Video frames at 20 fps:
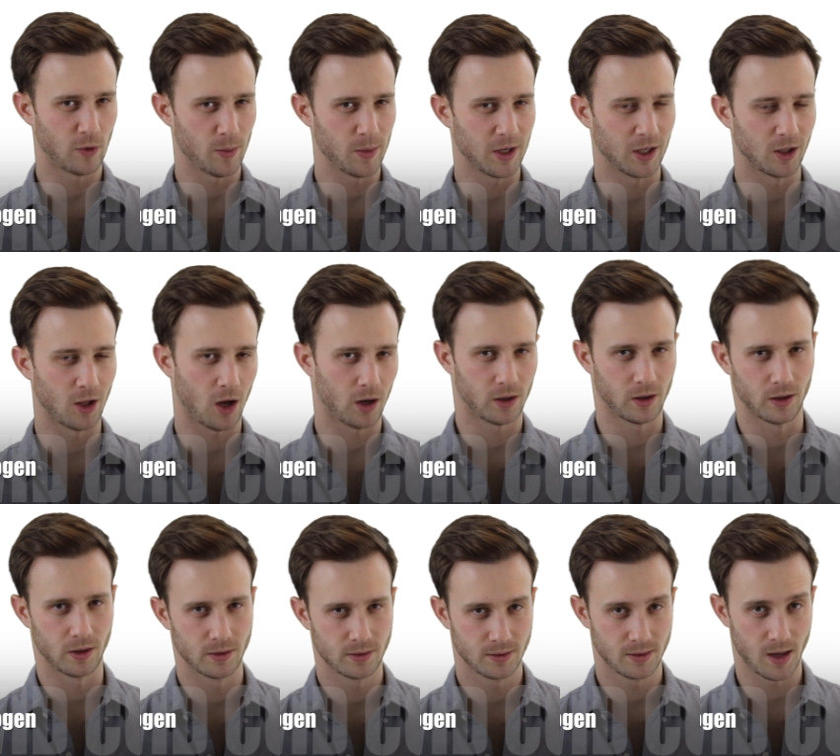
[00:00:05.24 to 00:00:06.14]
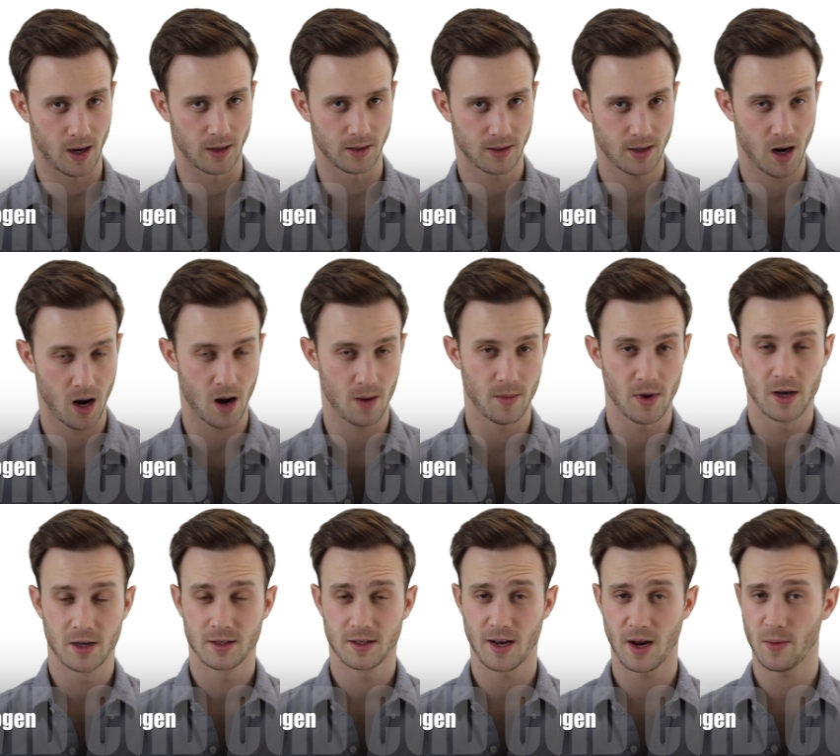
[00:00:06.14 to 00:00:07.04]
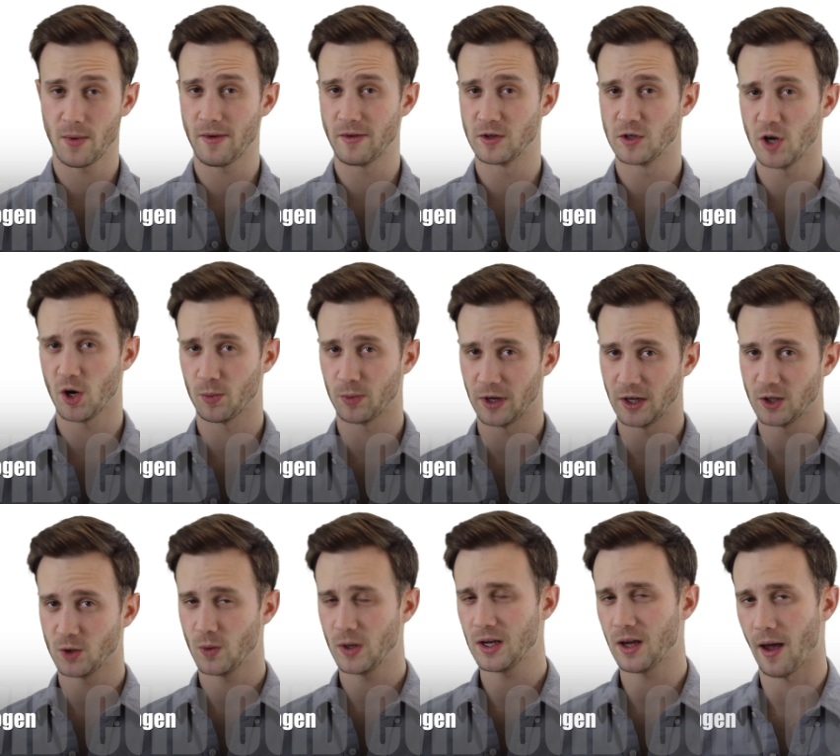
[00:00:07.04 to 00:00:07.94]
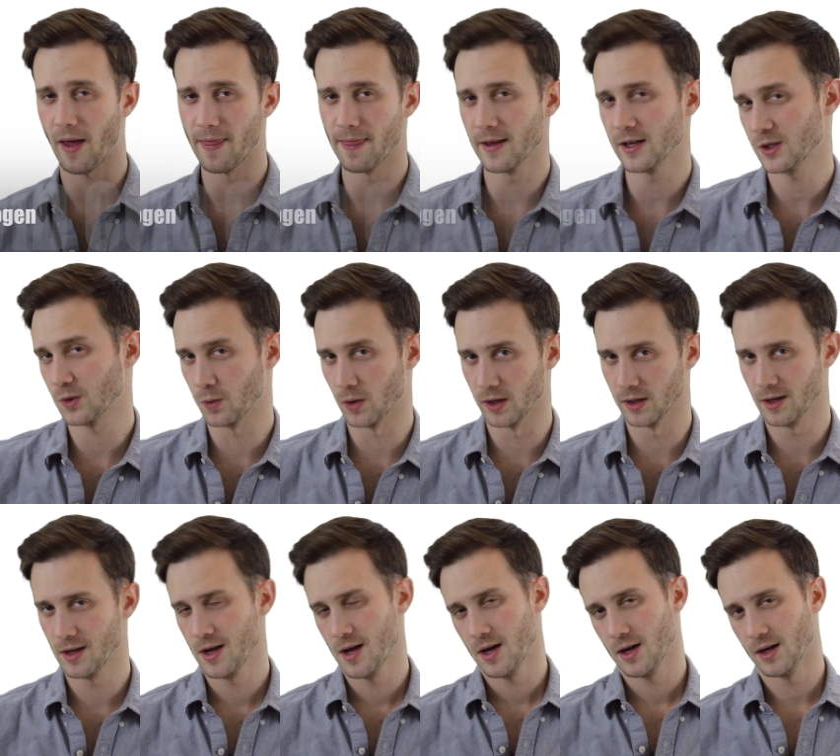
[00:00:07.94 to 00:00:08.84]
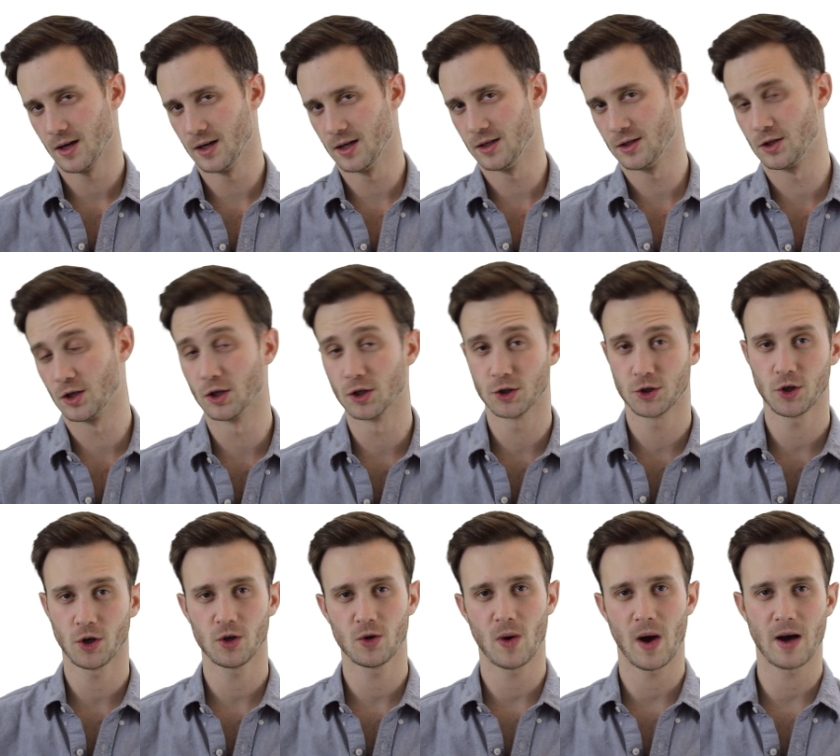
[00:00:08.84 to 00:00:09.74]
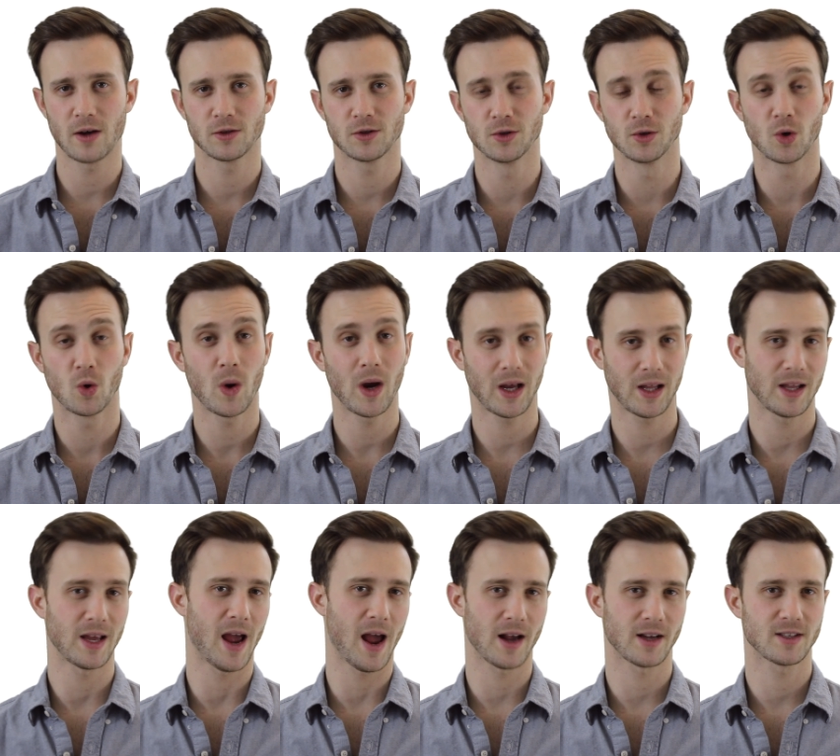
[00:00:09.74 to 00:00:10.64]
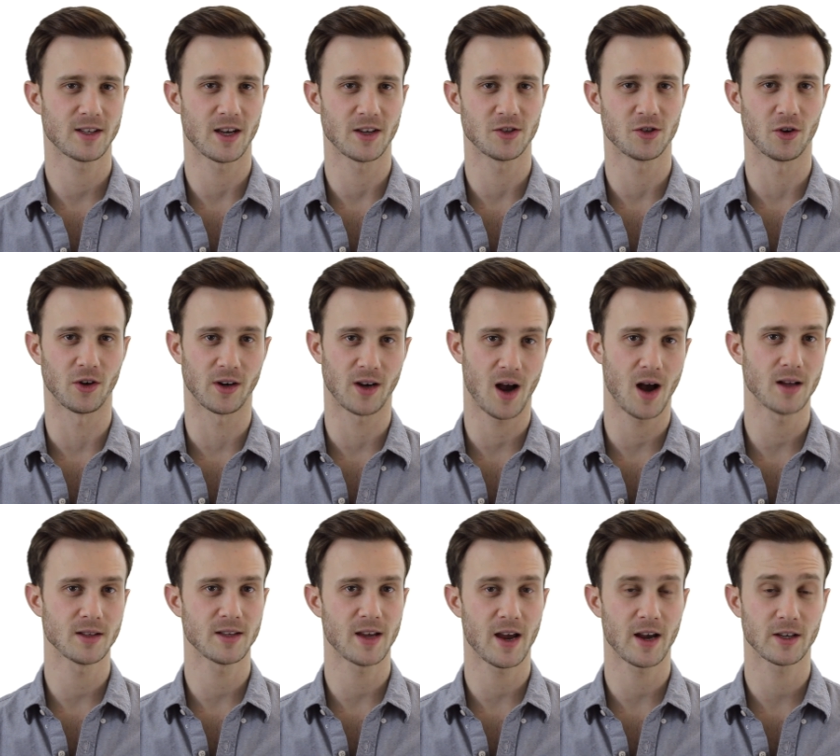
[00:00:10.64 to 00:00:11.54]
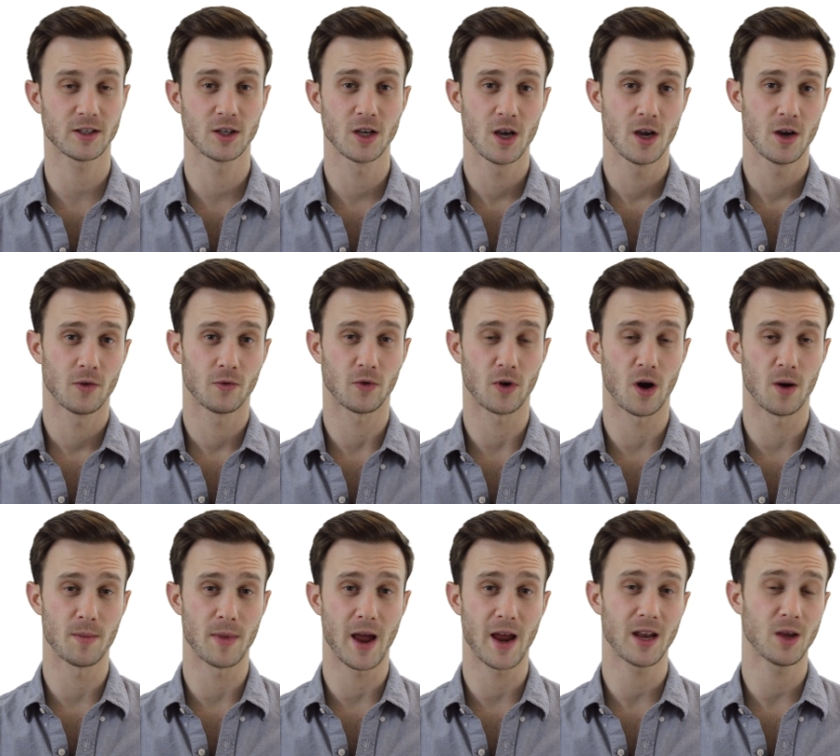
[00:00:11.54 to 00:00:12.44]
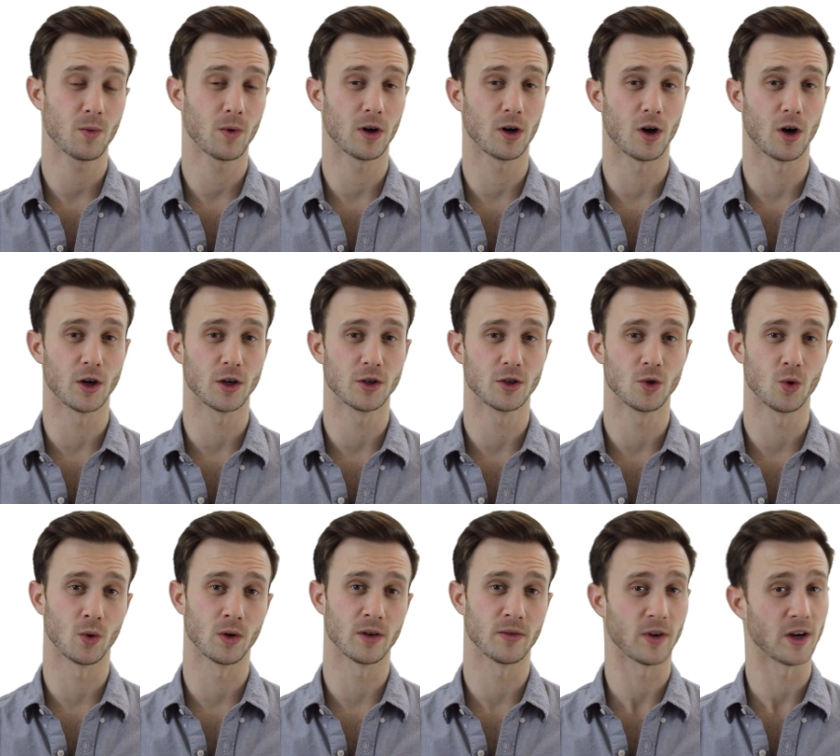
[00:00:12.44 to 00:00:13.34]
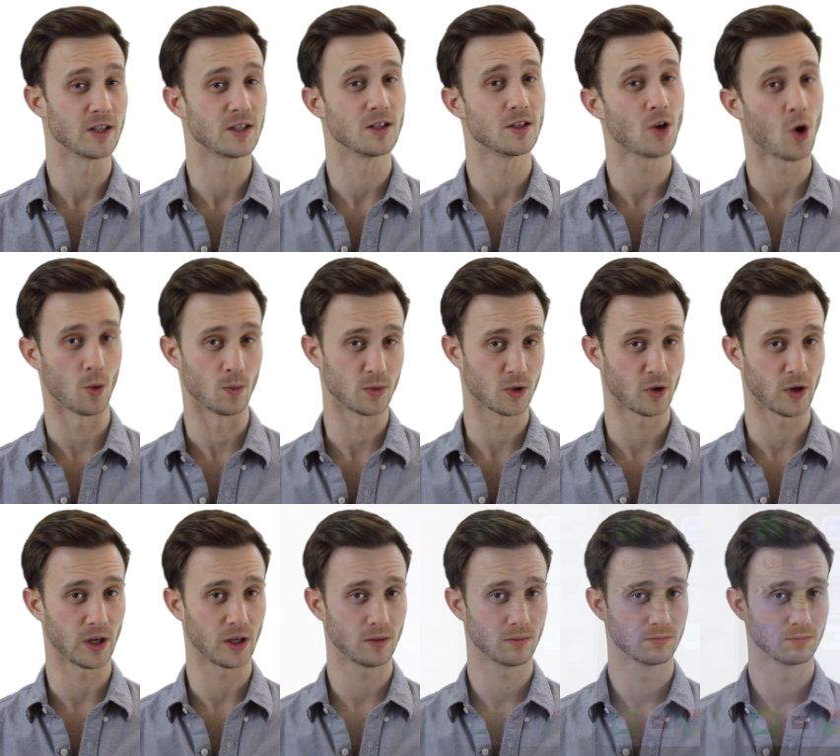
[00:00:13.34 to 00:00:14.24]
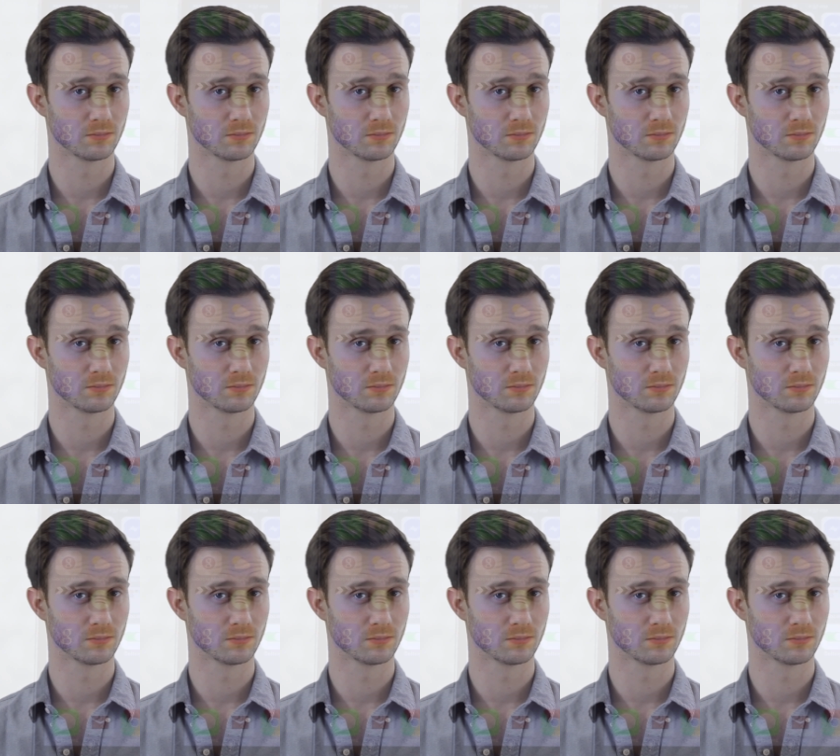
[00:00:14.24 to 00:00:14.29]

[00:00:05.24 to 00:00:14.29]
from theunlockr.com. Today we have a jailbreak tweak, and this one is going to show you how to quickly access your contacts from anywhere on your device's home screen.